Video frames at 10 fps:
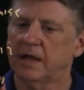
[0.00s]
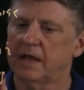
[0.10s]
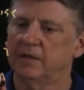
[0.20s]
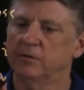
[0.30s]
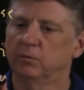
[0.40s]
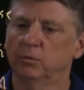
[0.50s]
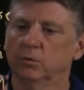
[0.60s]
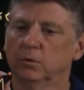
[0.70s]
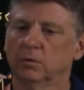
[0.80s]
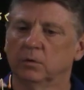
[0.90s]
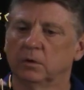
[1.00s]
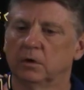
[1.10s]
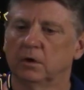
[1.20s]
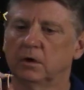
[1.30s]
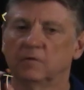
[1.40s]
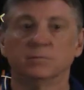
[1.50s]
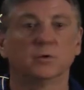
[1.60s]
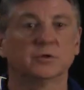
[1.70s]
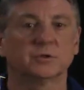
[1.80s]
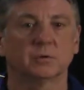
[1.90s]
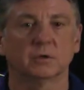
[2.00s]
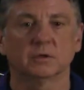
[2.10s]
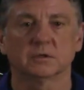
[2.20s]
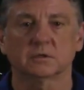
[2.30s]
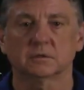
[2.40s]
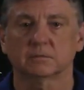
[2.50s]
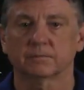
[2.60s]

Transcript: and the rule of Modus Tollens.